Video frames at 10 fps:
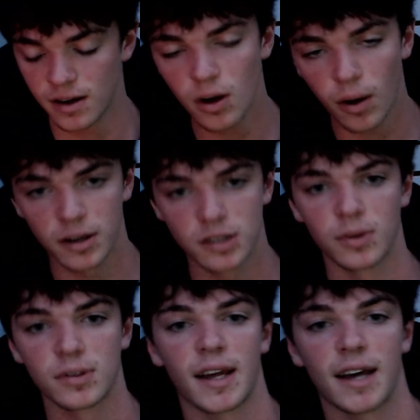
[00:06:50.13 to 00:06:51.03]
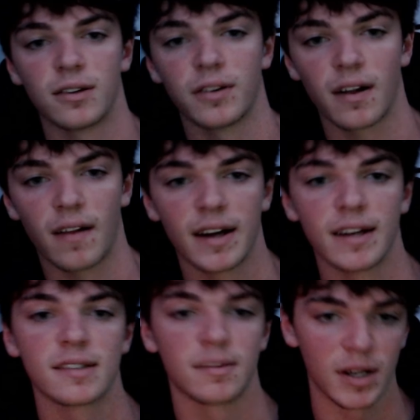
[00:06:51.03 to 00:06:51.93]
know how you're supposed to handle the
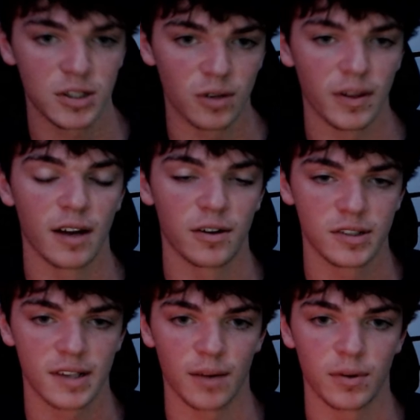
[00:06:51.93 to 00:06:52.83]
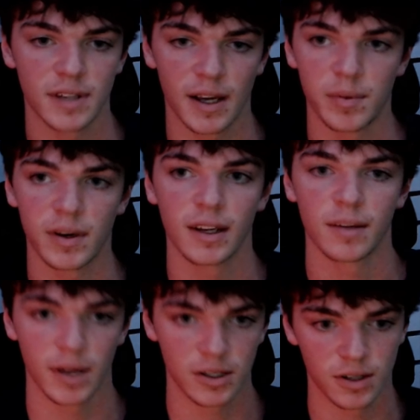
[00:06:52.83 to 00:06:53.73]
clients and make sure they understand what's happening,
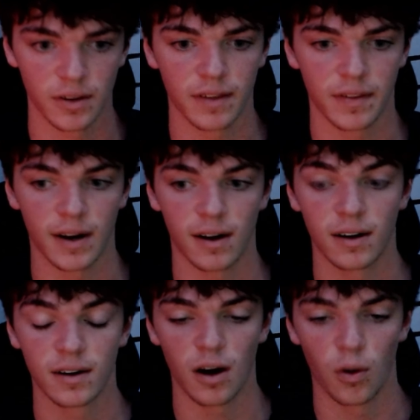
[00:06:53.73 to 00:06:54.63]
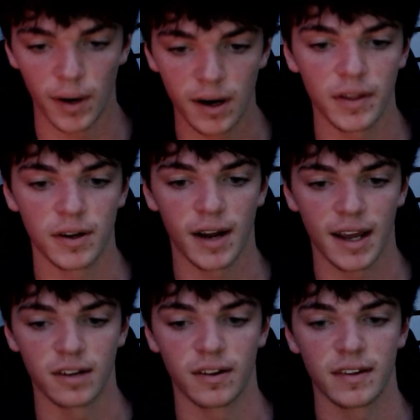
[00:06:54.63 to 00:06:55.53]
make sure that they're aware that you're
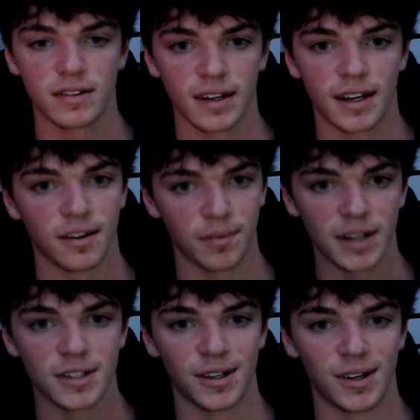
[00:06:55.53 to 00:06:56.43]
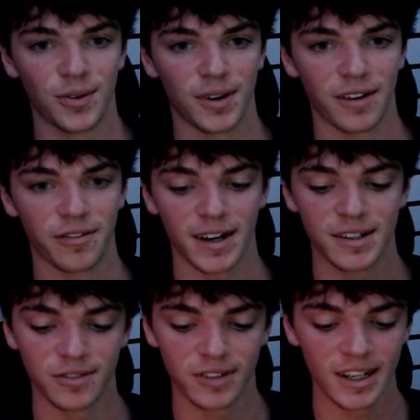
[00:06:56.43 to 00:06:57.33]
handling the ticket and make sure you're doing it
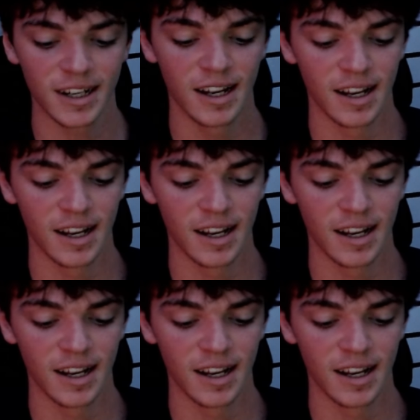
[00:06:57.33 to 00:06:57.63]
effectively.